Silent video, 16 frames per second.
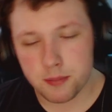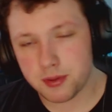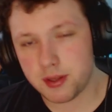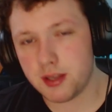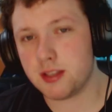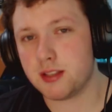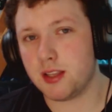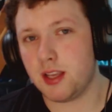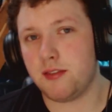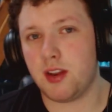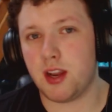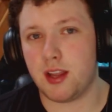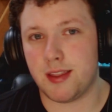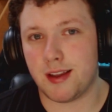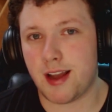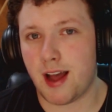please leave
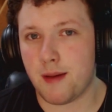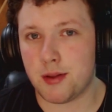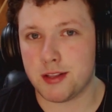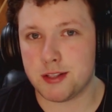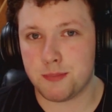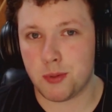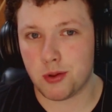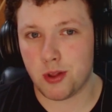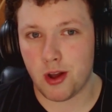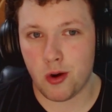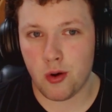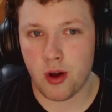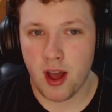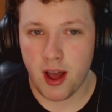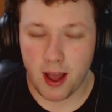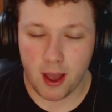it in the comments
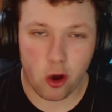below.